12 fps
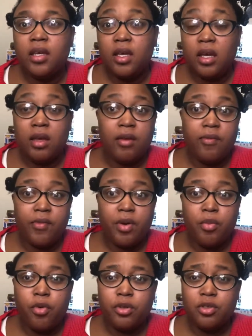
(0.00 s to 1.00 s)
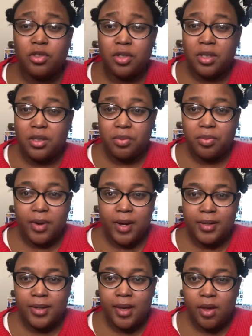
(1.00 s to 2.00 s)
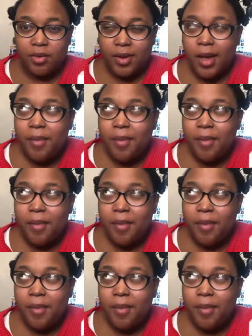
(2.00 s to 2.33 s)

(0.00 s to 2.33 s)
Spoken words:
give a more strategic breakdown.